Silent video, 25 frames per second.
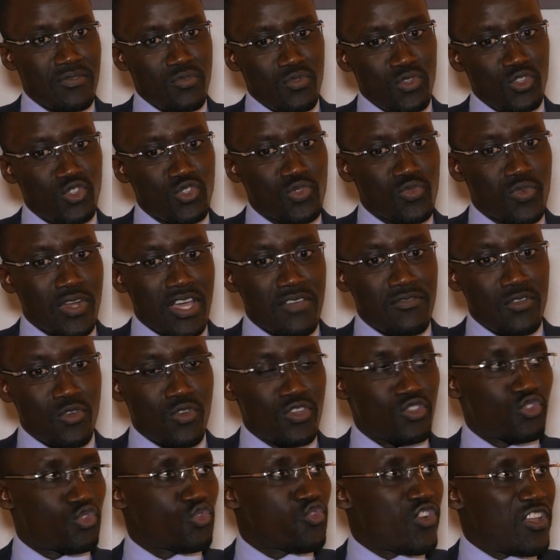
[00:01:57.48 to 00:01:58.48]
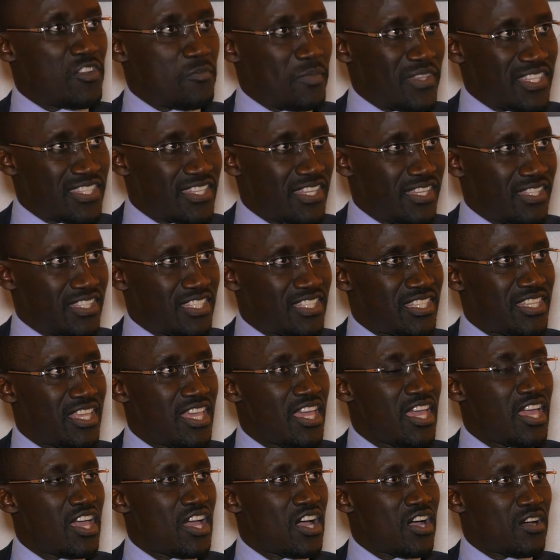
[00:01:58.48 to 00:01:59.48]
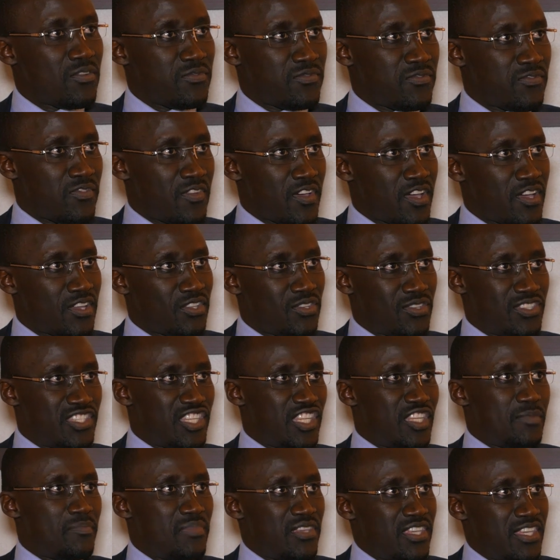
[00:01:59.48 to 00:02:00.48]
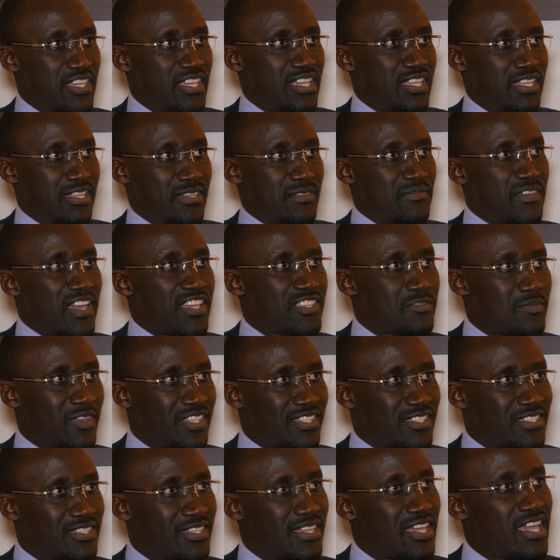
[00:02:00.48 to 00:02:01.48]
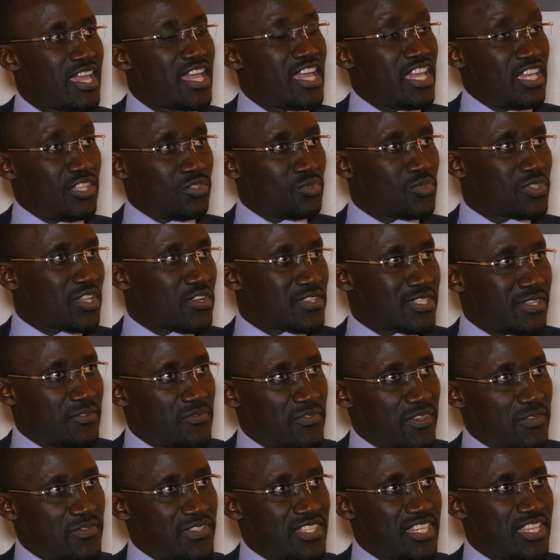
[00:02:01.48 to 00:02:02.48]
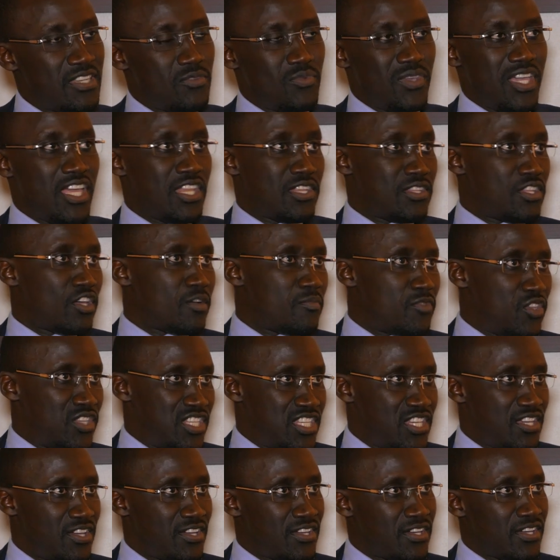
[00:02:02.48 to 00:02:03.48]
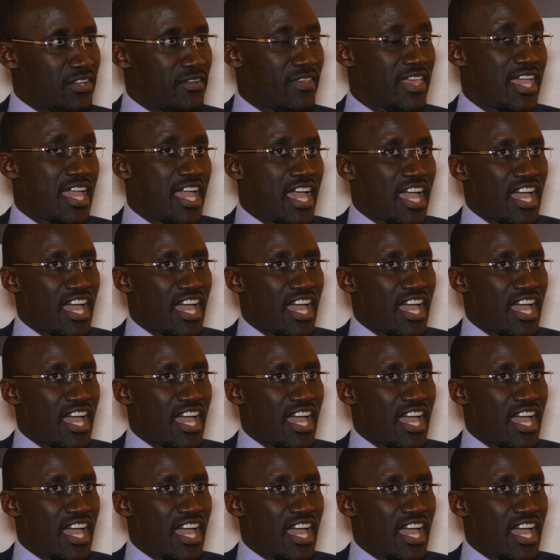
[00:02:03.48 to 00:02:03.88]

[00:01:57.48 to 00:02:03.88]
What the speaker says: we used to have around 12% of the GDP in investment. In 2015, we ended up the year